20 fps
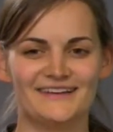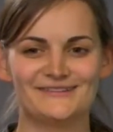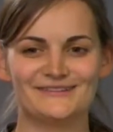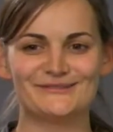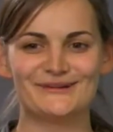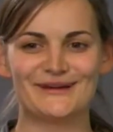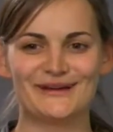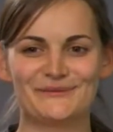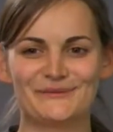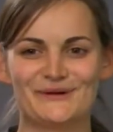
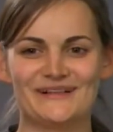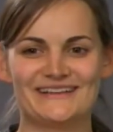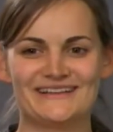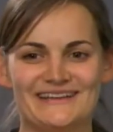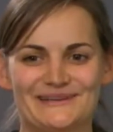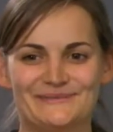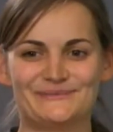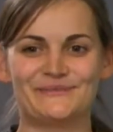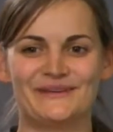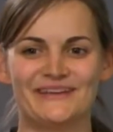Hello and
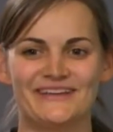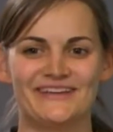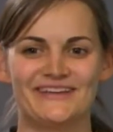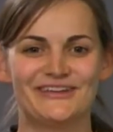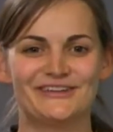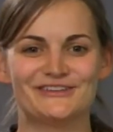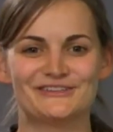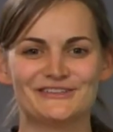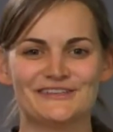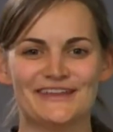welcome.
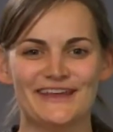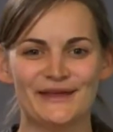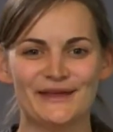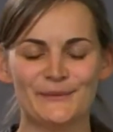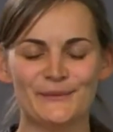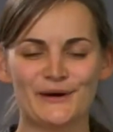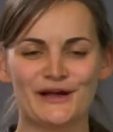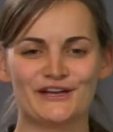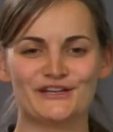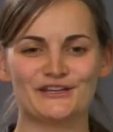
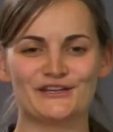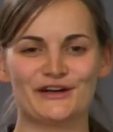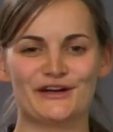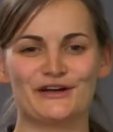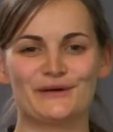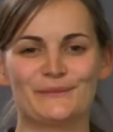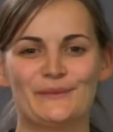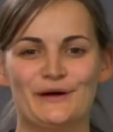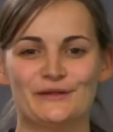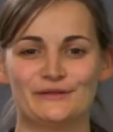Today we're going to
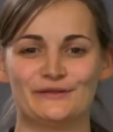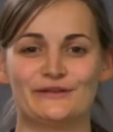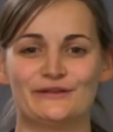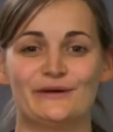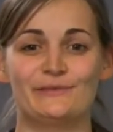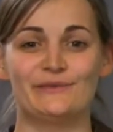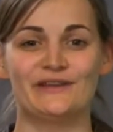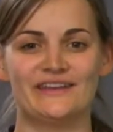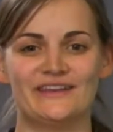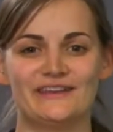talk about the
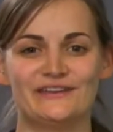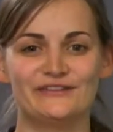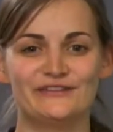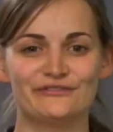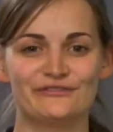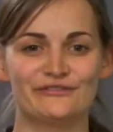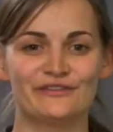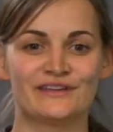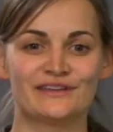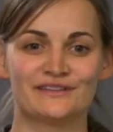nominative,
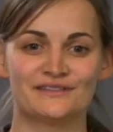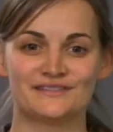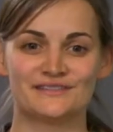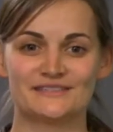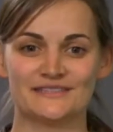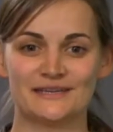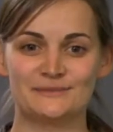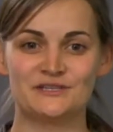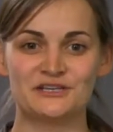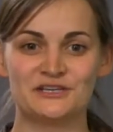the
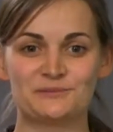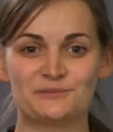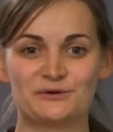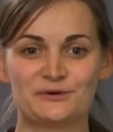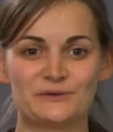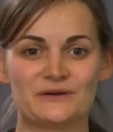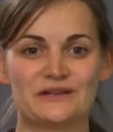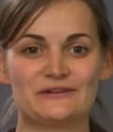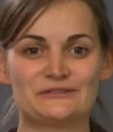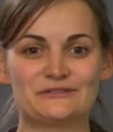subject
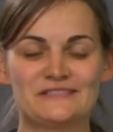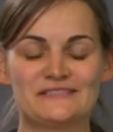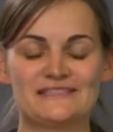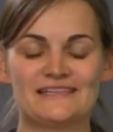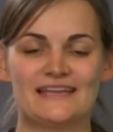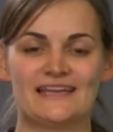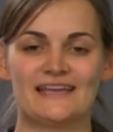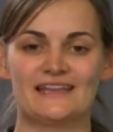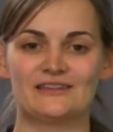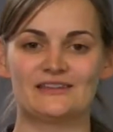pronouns,
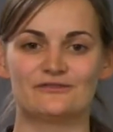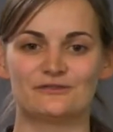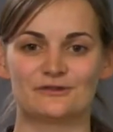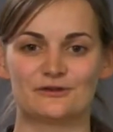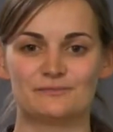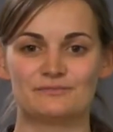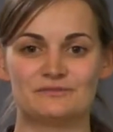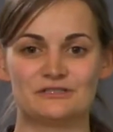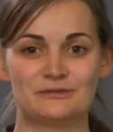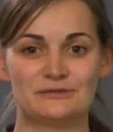and the
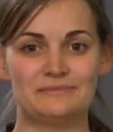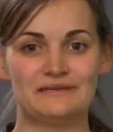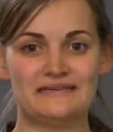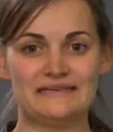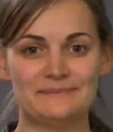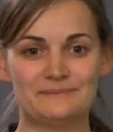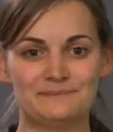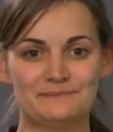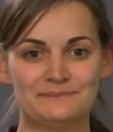verb to be.